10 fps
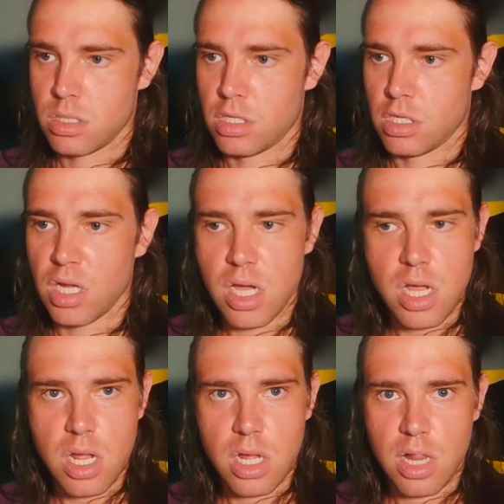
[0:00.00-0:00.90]
you
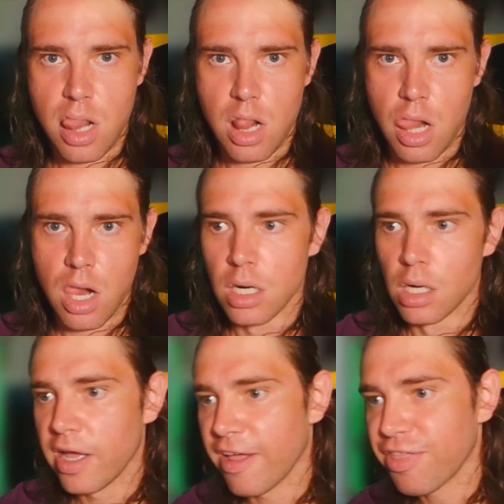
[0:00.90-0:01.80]
know,
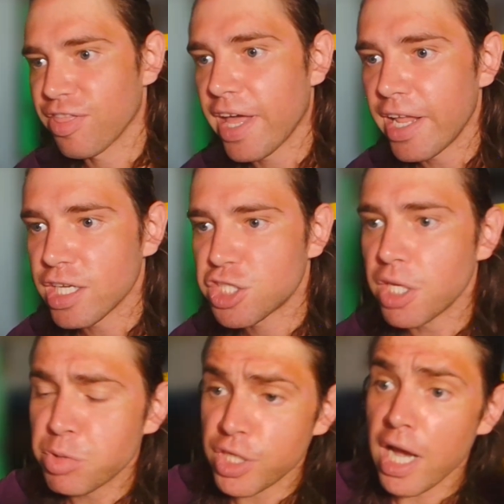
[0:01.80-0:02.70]
athletic
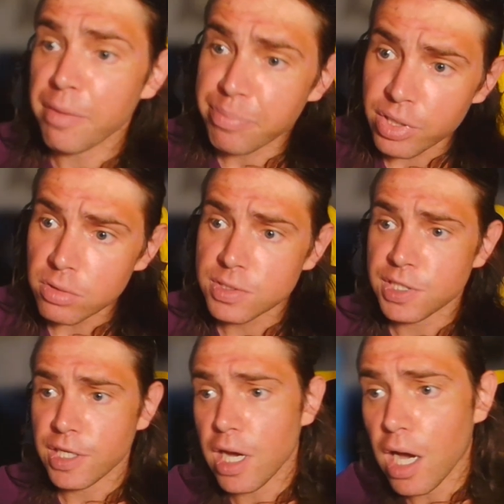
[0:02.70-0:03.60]
Gymshark builds here.